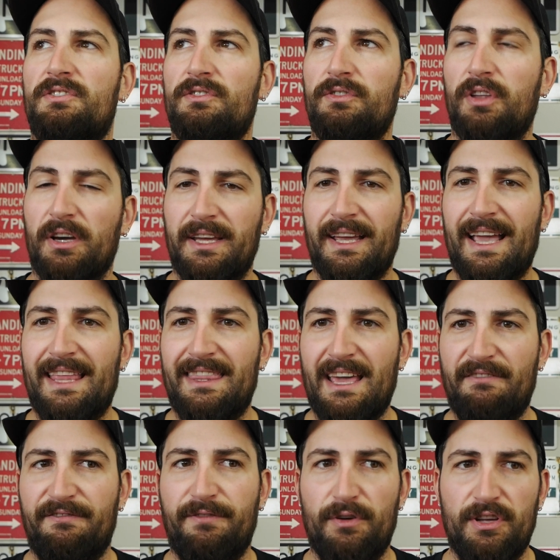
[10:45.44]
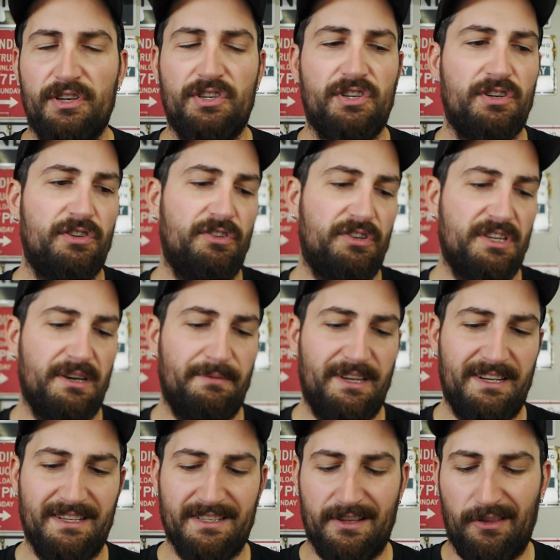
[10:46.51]
Looking at that footage, you tell me,
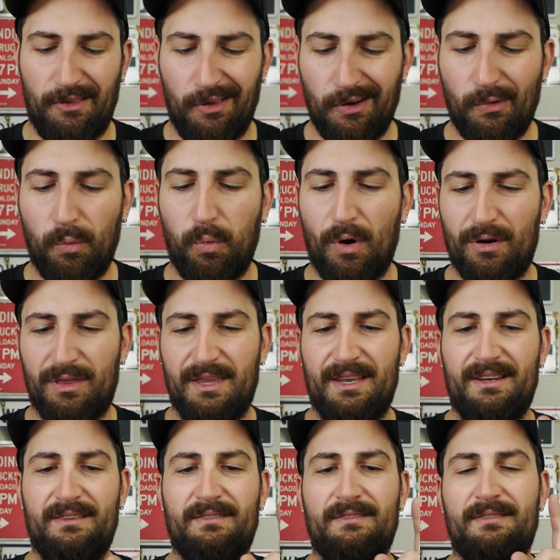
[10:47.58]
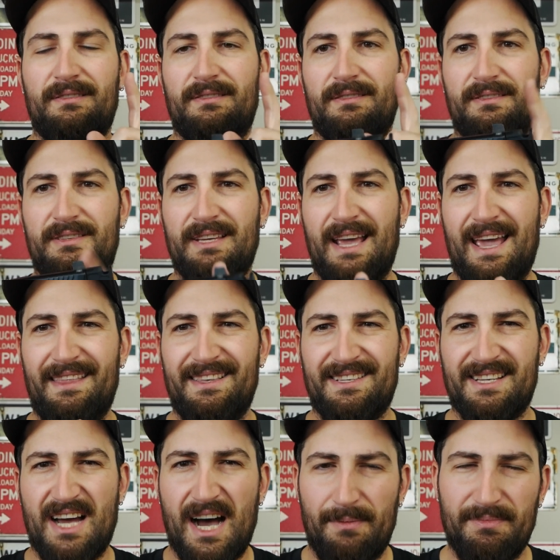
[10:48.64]
does it look worth it to add this
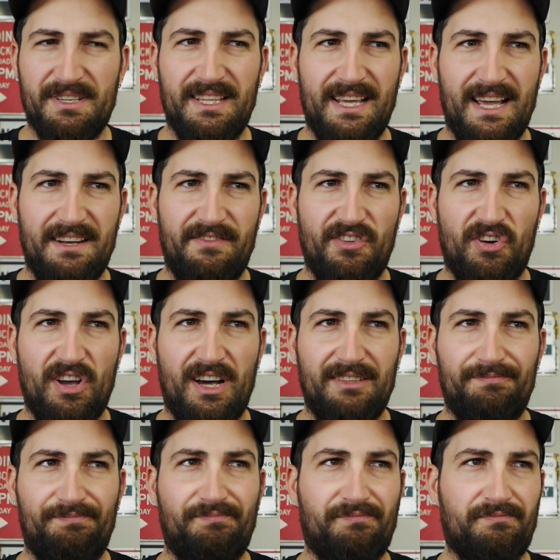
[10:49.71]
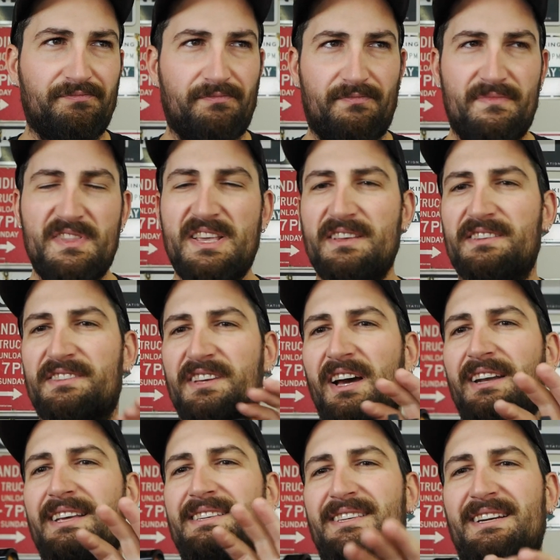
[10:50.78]
comp to the end of your gun? This
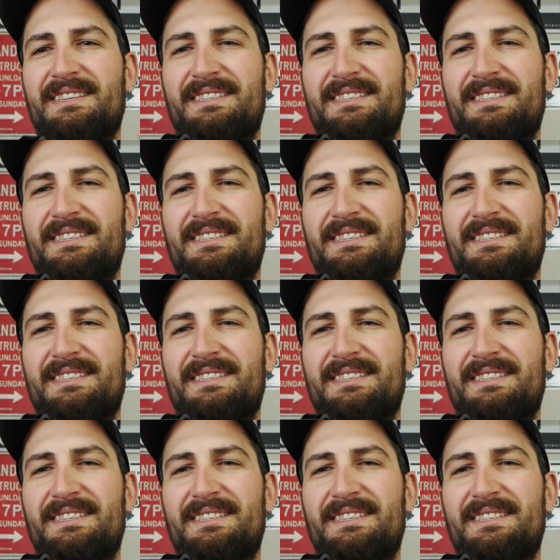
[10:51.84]
gun isn't a